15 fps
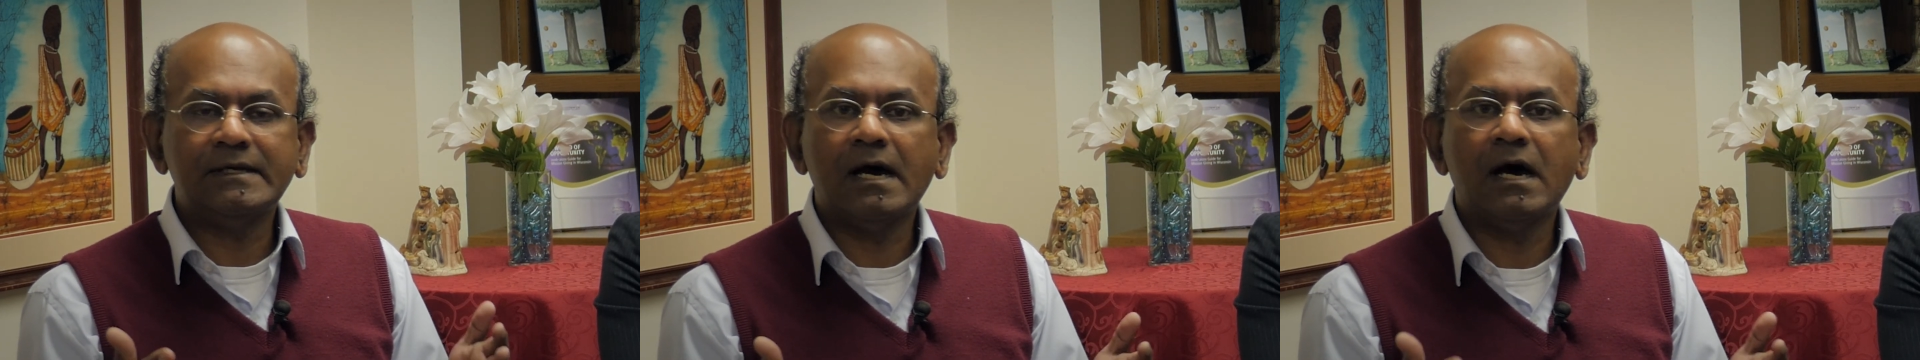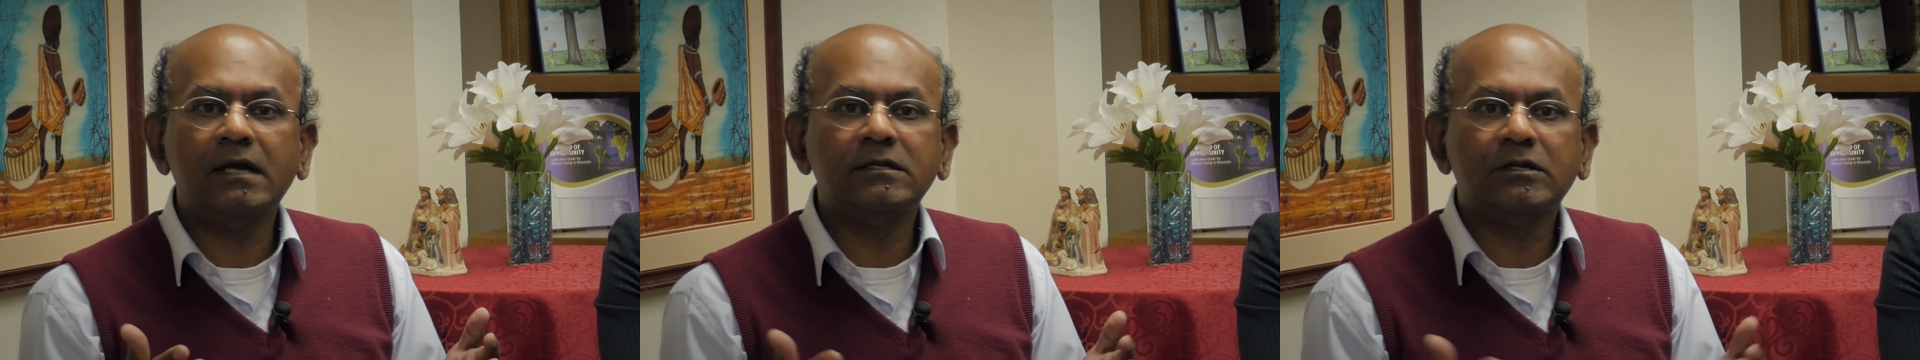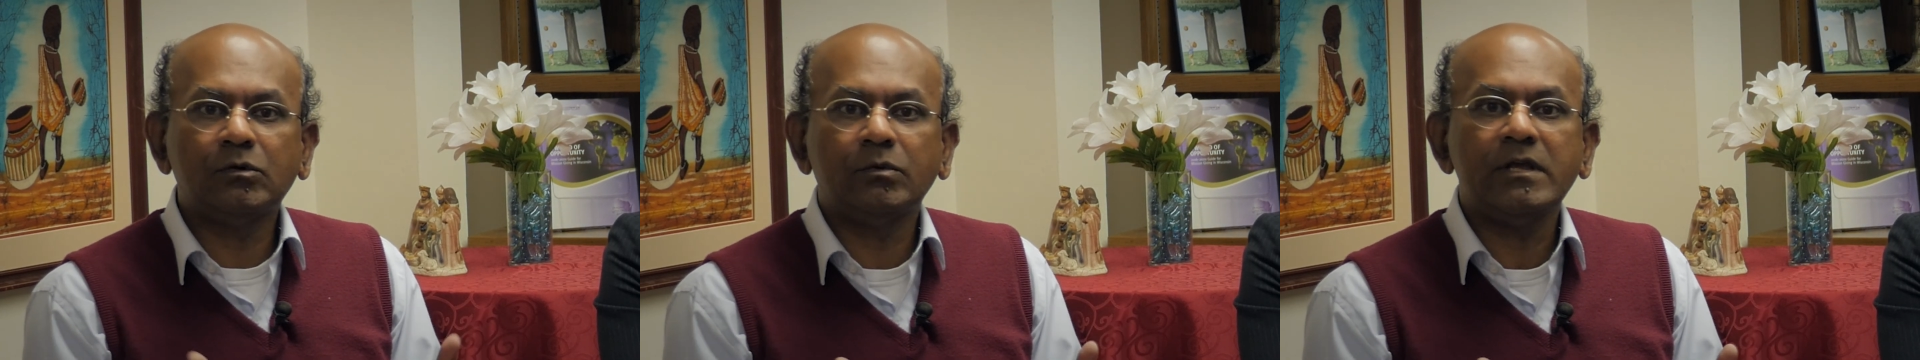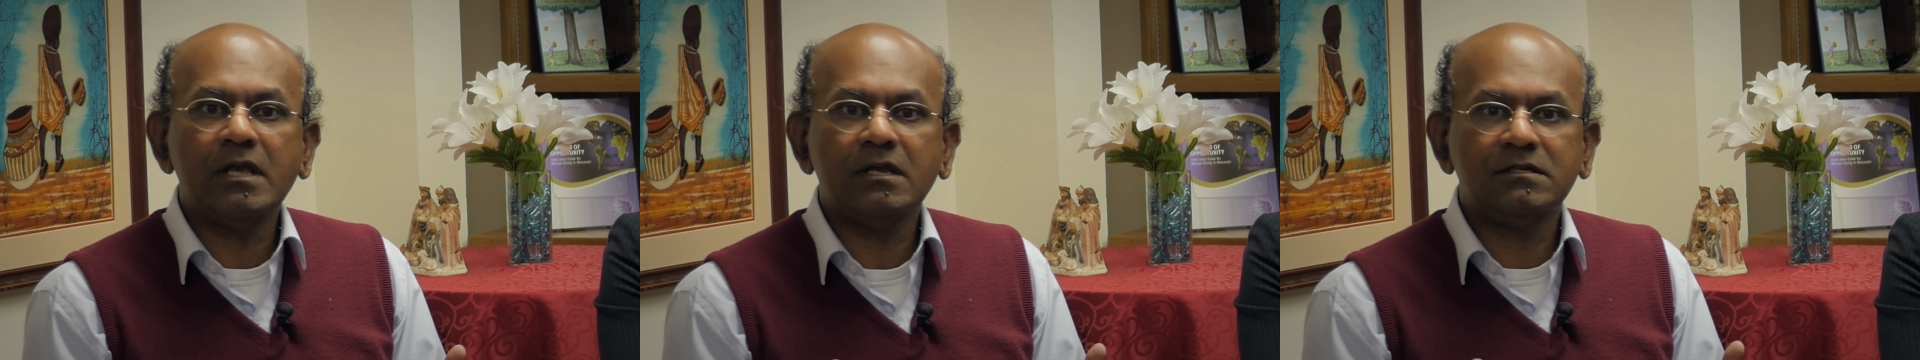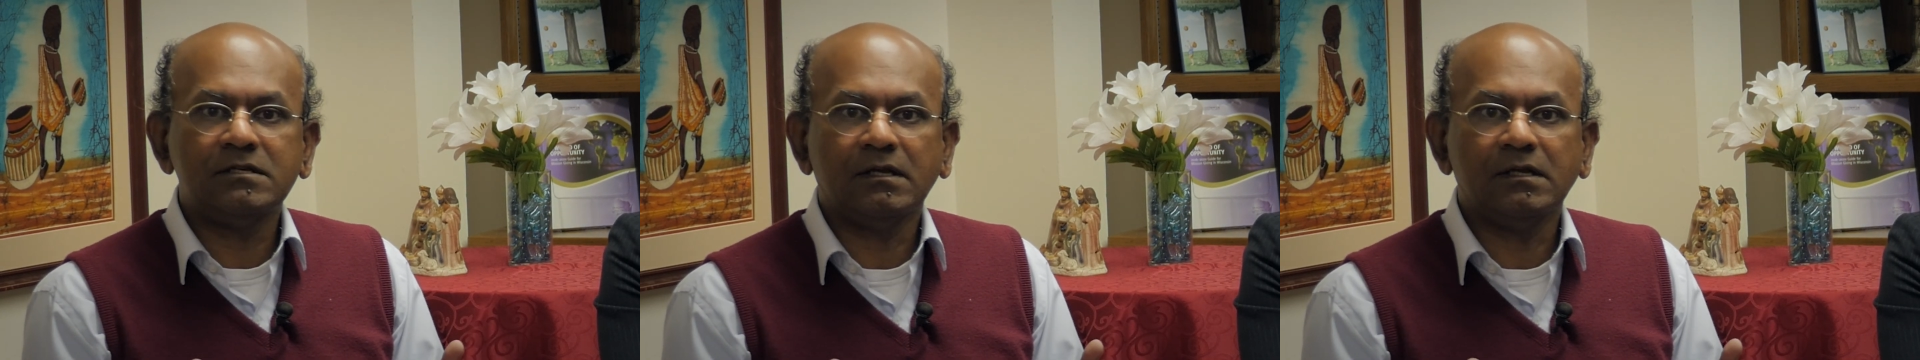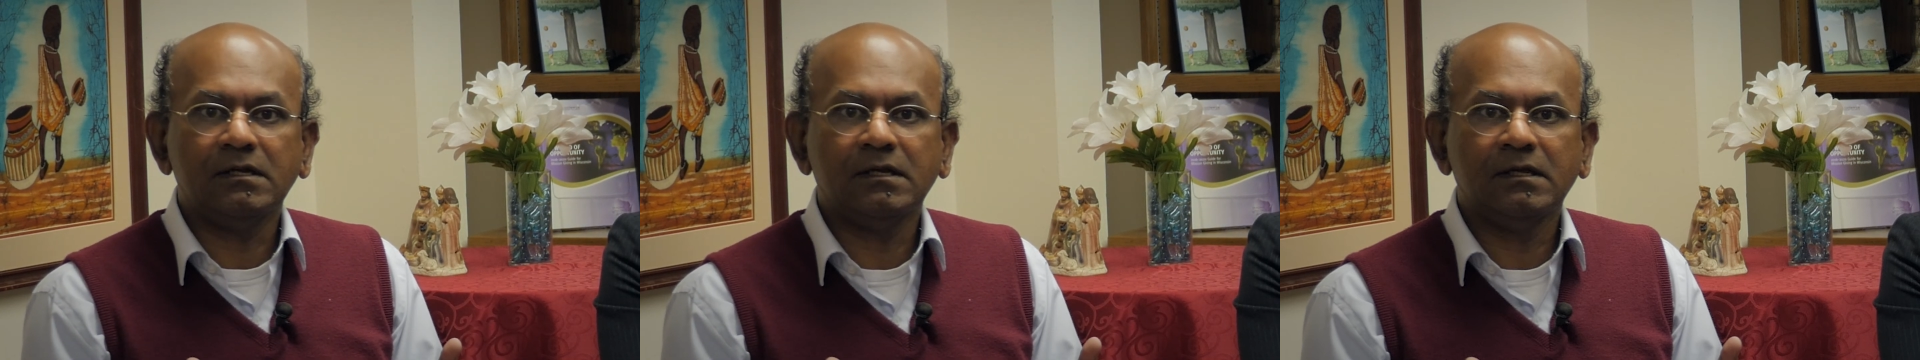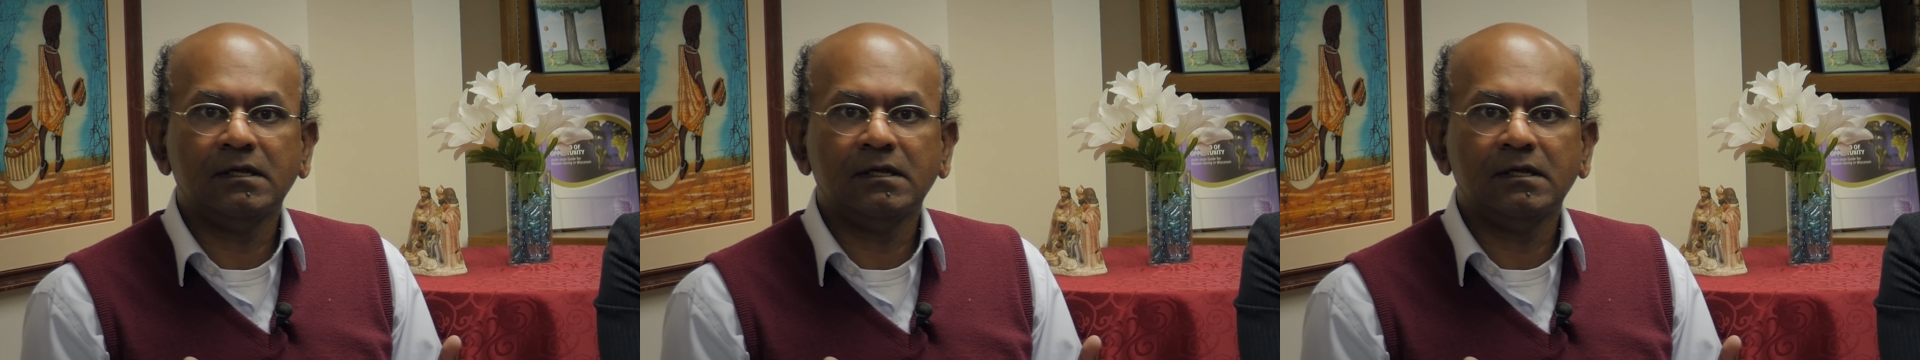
God created,